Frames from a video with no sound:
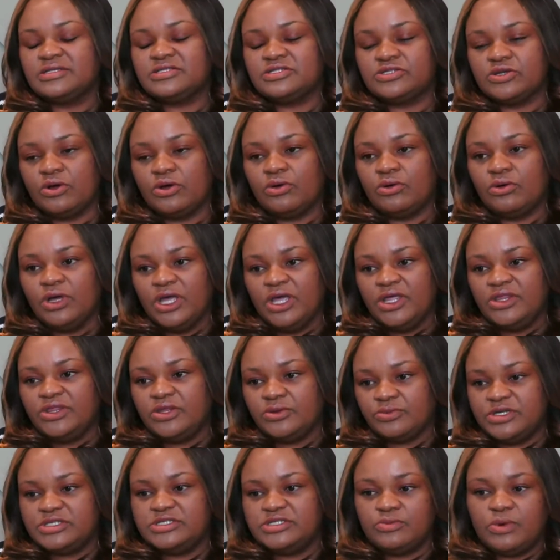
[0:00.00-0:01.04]
So the
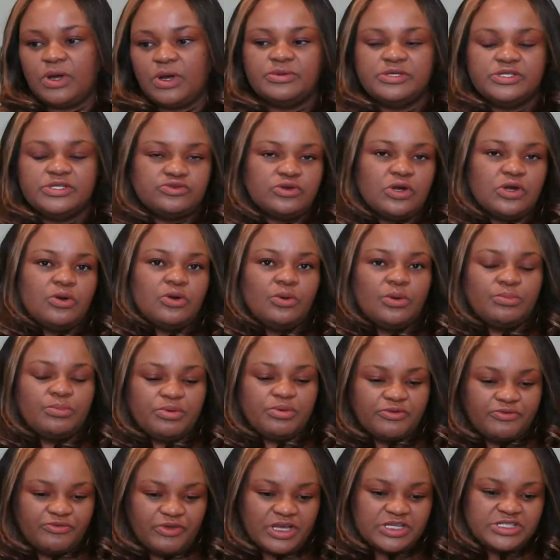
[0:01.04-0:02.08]
reason why we struggle with
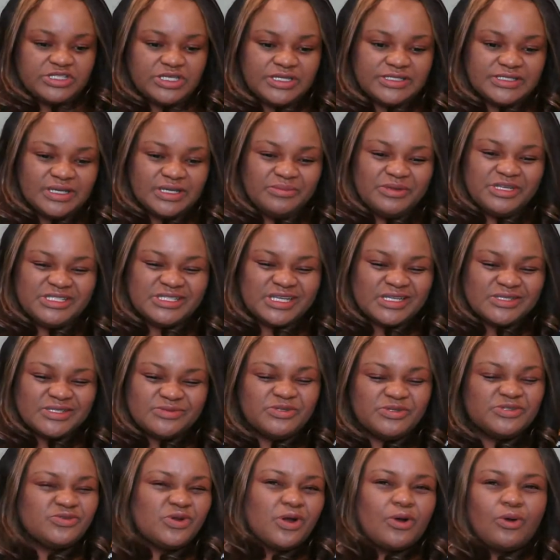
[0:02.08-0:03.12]
perfectionism is because
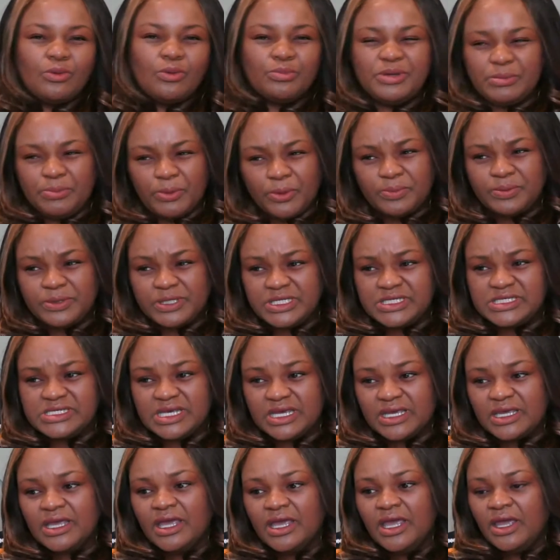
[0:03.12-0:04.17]
we struggle with people
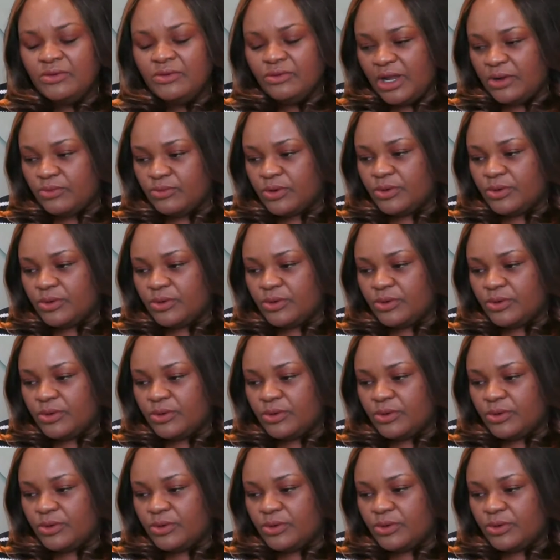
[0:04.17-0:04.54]
pleasing, right?